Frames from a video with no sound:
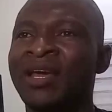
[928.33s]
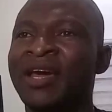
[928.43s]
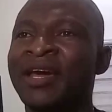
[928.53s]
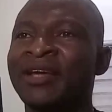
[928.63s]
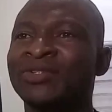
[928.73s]

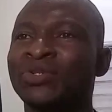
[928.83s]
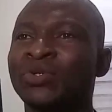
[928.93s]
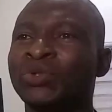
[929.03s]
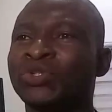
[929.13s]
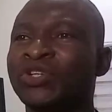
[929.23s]
Air
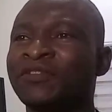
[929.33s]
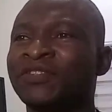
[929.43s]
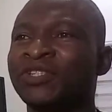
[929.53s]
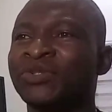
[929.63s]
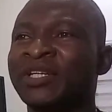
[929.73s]
to
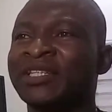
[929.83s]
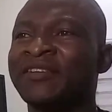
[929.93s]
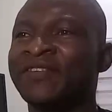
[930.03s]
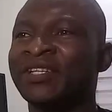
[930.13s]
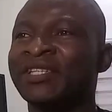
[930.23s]
soft tissue
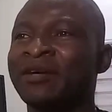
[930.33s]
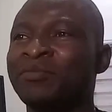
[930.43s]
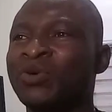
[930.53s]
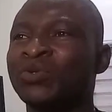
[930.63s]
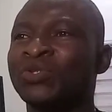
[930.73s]
interface
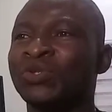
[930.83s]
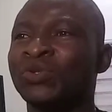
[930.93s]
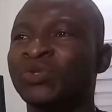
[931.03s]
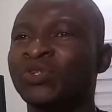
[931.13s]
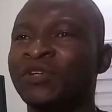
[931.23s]
and bone
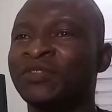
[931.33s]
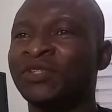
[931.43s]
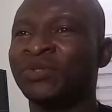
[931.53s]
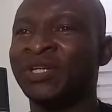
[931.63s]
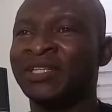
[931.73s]
to soft
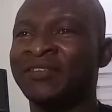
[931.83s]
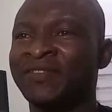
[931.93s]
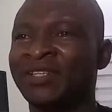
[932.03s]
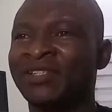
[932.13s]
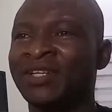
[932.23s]
tissue
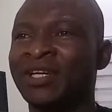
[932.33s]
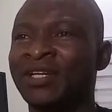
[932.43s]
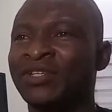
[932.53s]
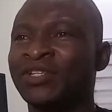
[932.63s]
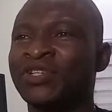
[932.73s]
interface
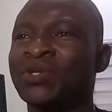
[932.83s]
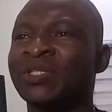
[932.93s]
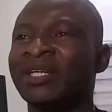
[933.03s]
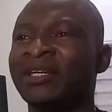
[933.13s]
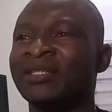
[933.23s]

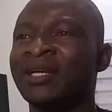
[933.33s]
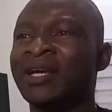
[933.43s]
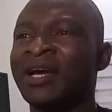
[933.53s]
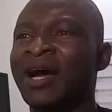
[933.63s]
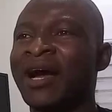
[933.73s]
result in
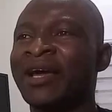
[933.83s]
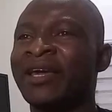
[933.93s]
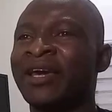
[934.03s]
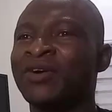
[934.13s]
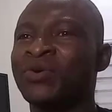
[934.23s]

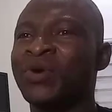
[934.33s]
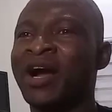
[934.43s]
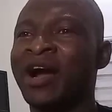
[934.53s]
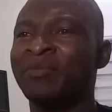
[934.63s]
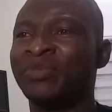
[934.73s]
high
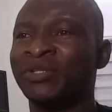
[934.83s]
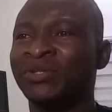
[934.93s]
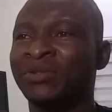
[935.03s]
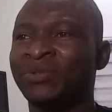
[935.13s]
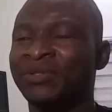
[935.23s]
echo
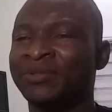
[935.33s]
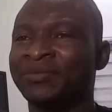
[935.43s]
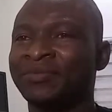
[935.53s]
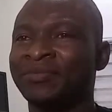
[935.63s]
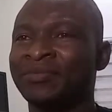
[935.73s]
amplitude
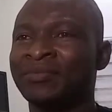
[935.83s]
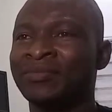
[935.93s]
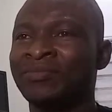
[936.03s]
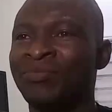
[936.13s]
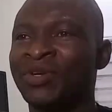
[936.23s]

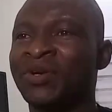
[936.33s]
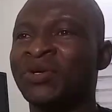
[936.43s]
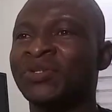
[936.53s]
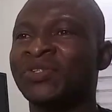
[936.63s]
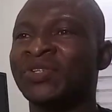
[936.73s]

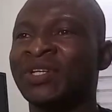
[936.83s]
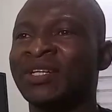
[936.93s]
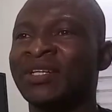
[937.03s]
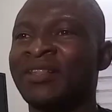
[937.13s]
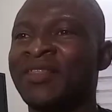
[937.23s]
because
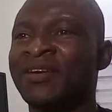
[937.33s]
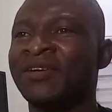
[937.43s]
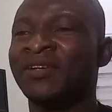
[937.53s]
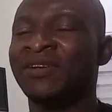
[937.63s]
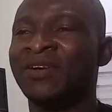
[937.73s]

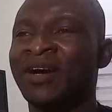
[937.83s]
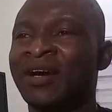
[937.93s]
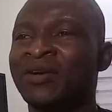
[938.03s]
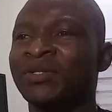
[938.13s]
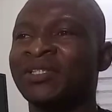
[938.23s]
the
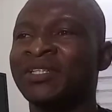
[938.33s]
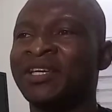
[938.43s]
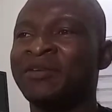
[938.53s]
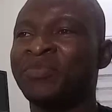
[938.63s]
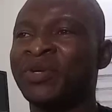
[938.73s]

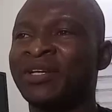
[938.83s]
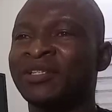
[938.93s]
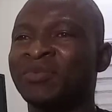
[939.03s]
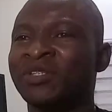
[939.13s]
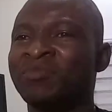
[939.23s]
acoustic
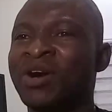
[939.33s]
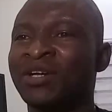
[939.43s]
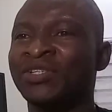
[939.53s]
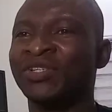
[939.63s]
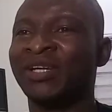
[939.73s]
impedance
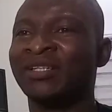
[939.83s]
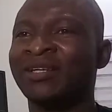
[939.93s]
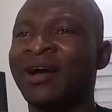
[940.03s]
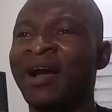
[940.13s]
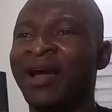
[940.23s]
mismatch
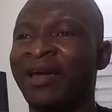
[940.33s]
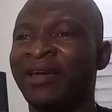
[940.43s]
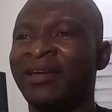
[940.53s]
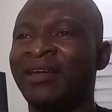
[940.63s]
is high